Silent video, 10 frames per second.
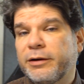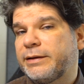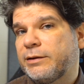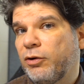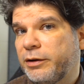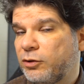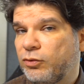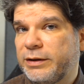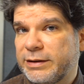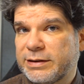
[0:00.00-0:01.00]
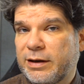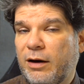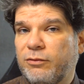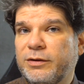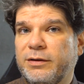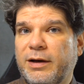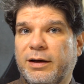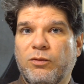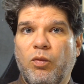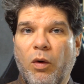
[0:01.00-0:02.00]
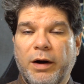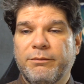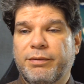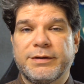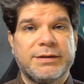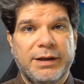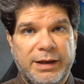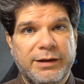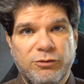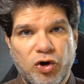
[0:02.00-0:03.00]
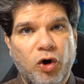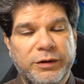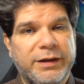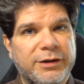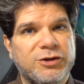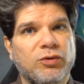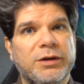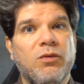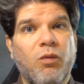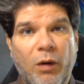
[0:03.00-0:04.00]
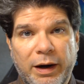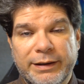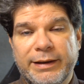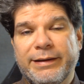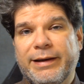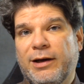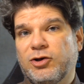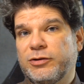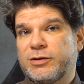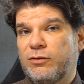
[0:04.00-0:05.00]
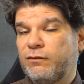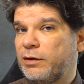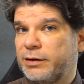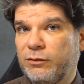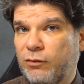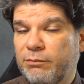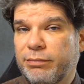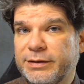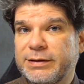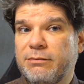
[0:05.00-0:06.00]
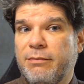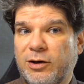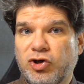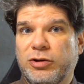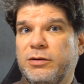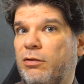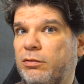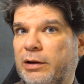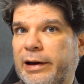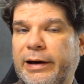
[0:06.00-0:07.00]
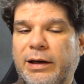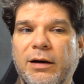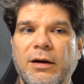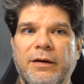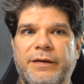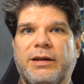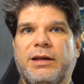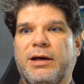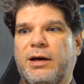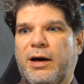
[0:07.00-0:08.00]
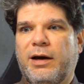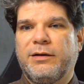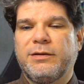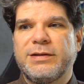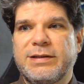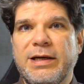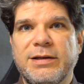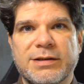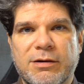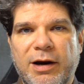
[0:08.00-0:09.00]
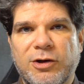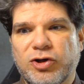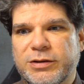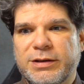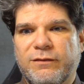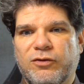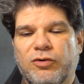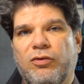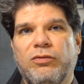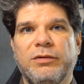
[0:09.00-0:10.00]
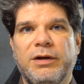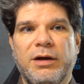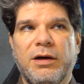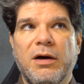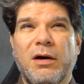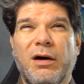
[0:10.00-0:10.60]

not going to discount that one person, and I know that there's only one indication so far that one person mentioned online that they had seen scratches after only